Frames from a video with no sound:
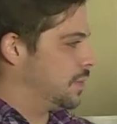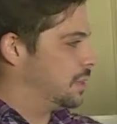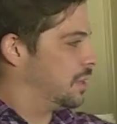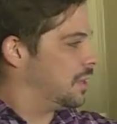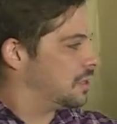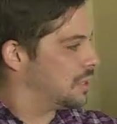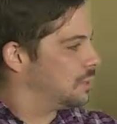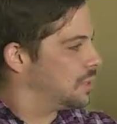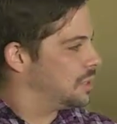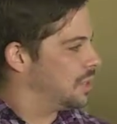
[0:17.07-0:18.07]
This here's a
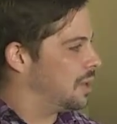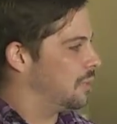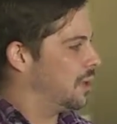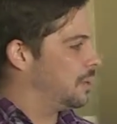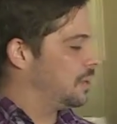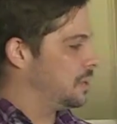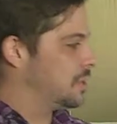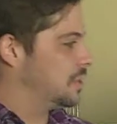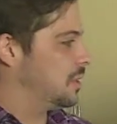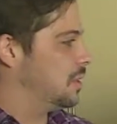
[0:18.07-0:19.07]
PCA pump, and
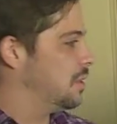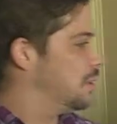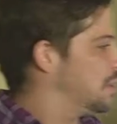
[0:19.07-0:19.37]
this is the